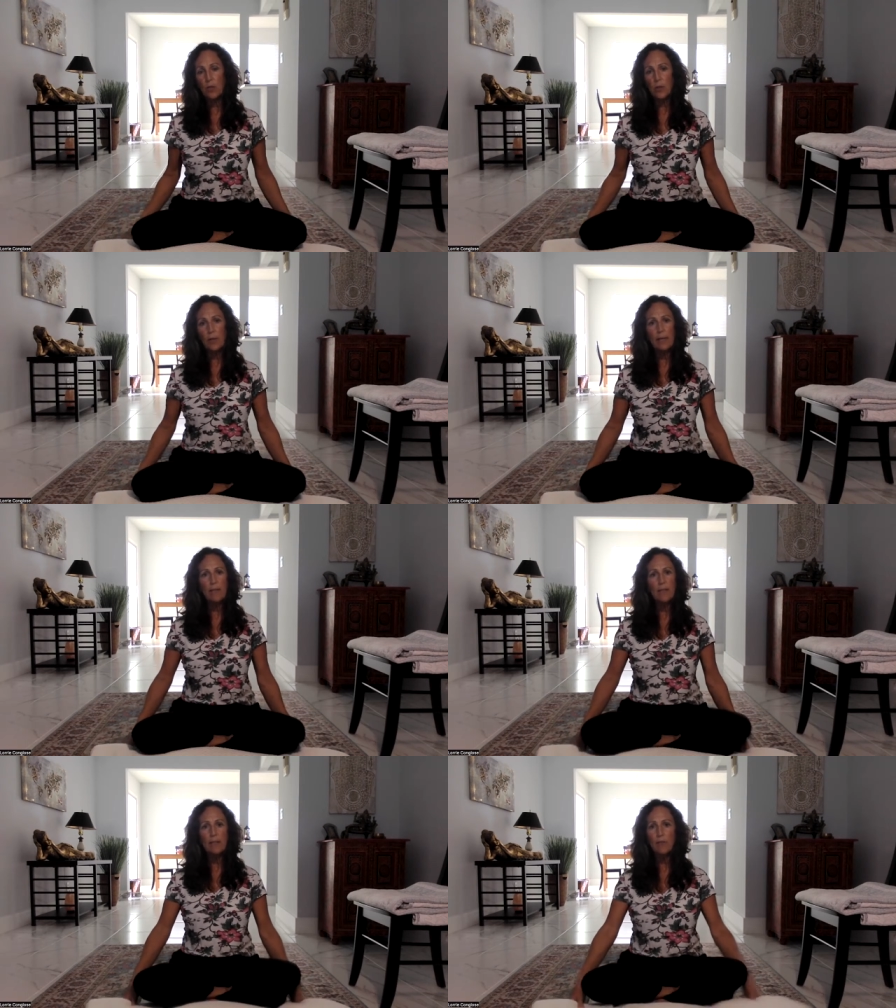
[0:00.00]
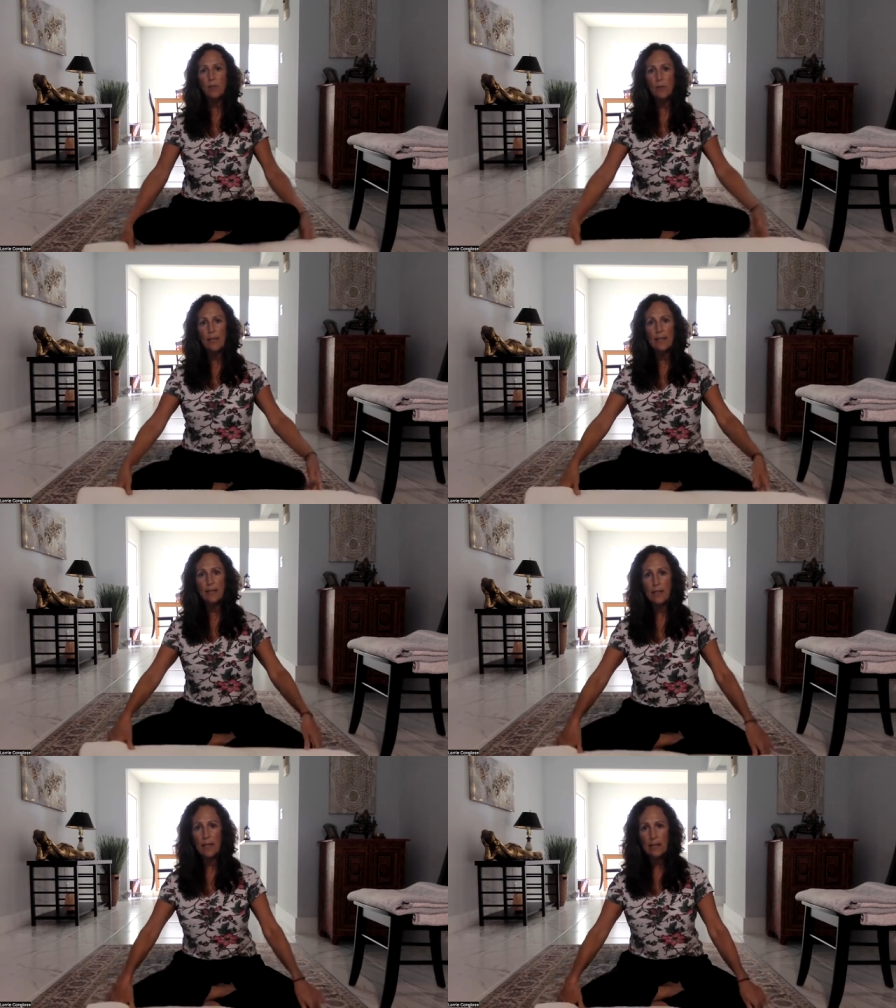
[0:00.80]
So even if your
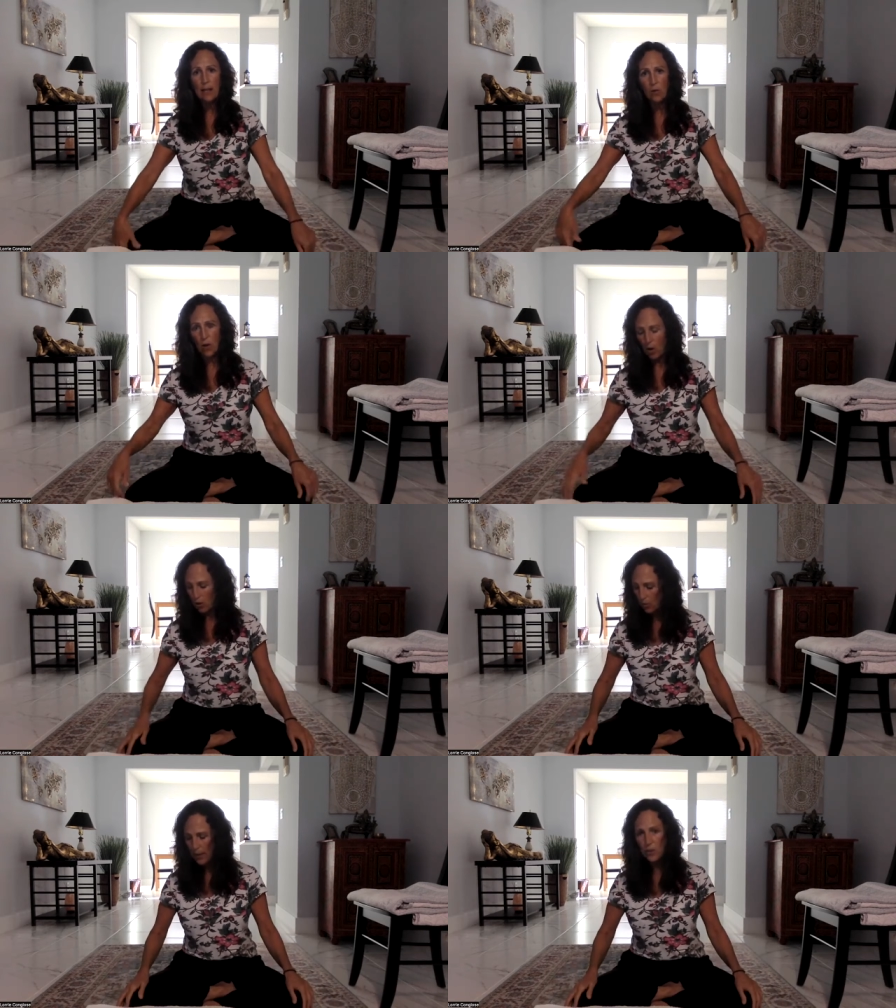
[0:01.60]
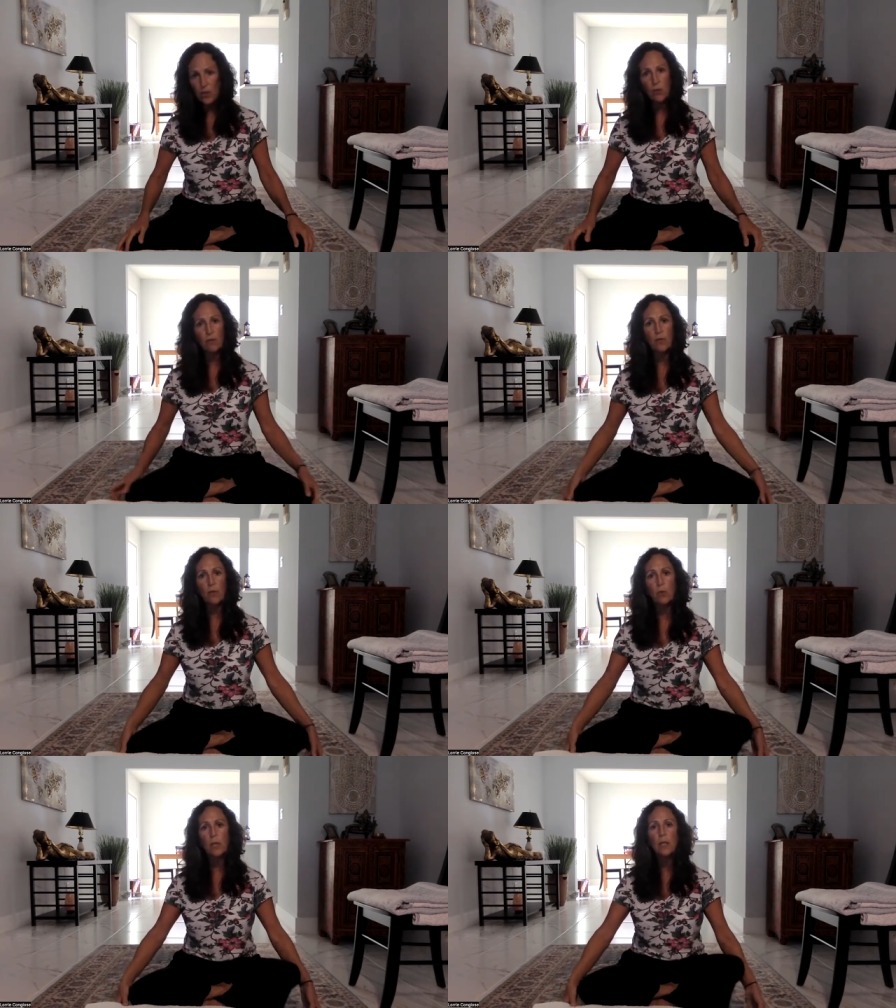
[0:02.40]
knees can go all the way to the
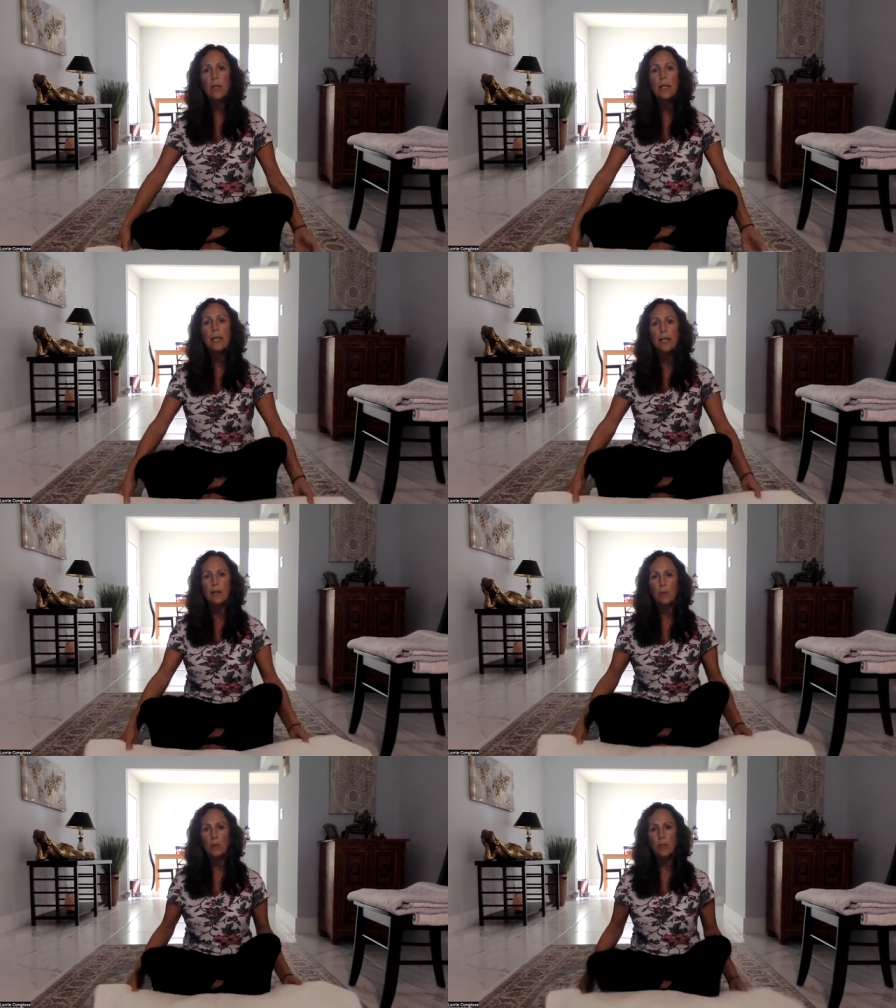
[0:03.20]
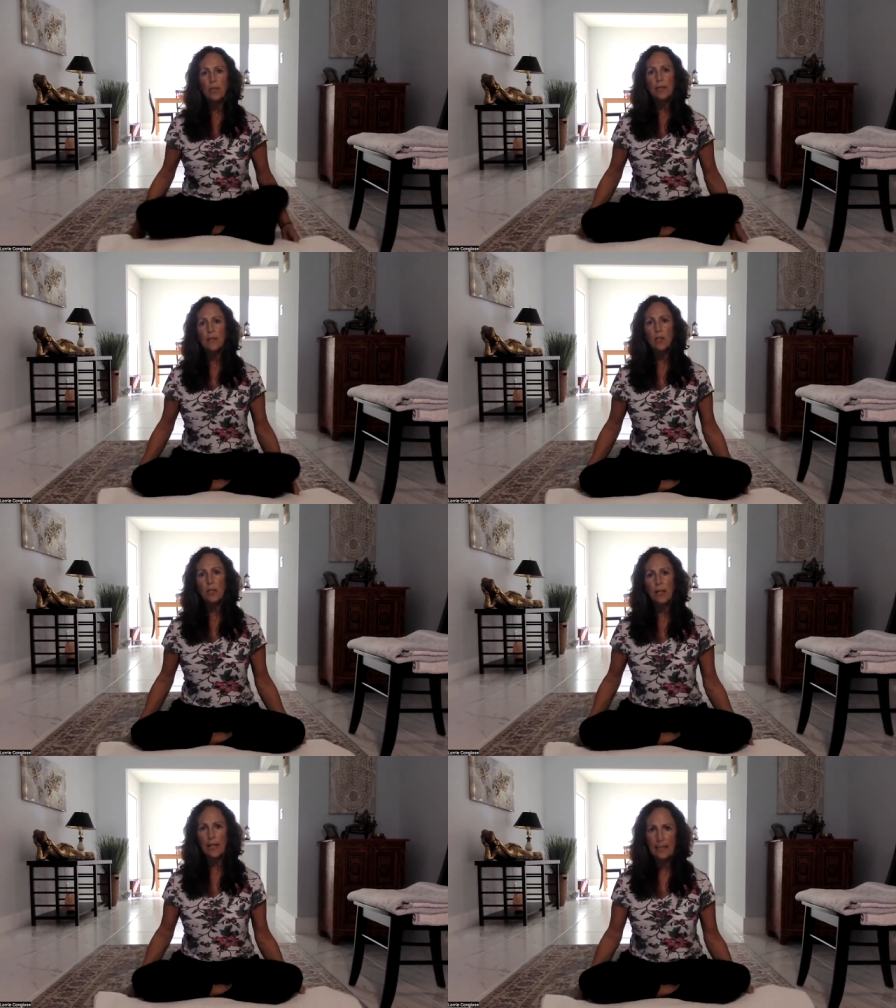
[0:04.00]
floor, it really is a
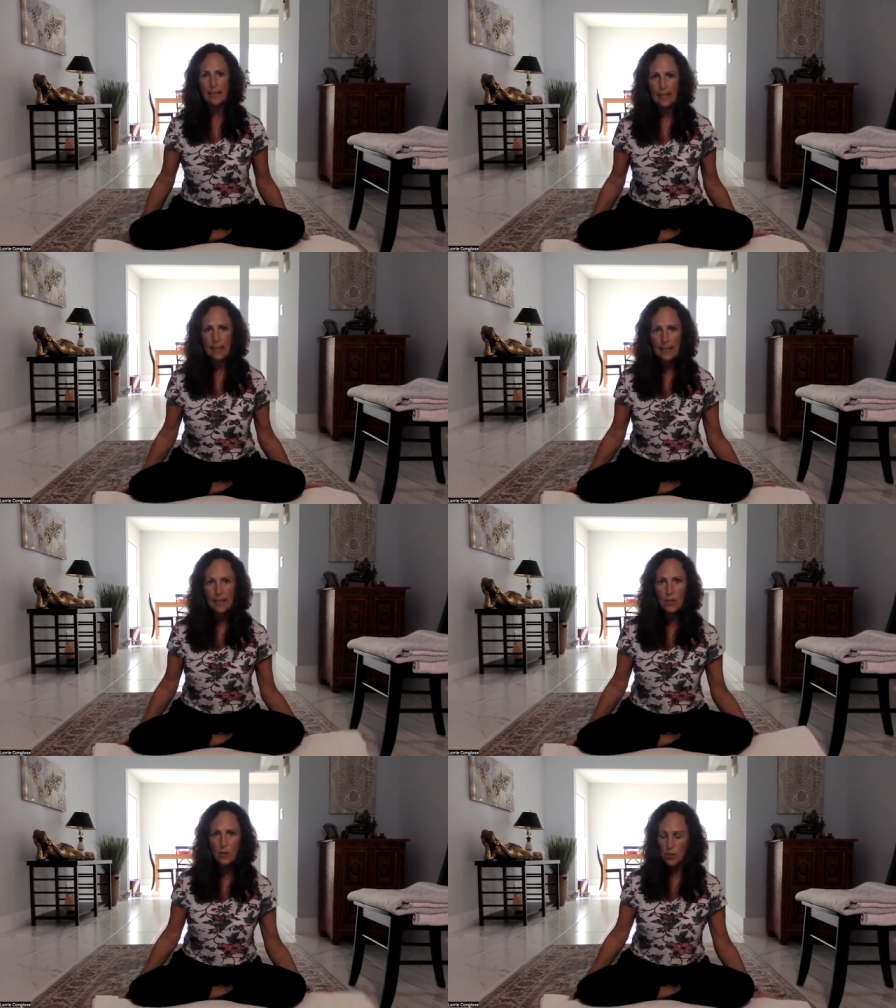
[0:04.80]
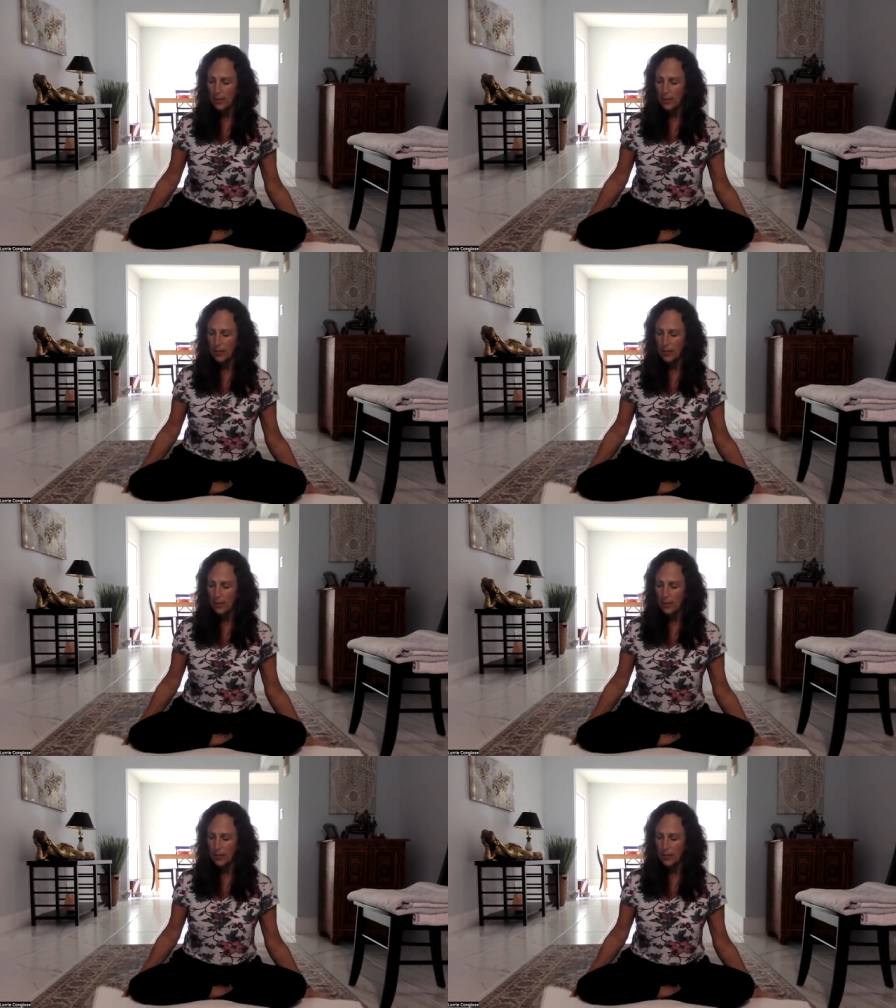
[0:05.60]
good idea to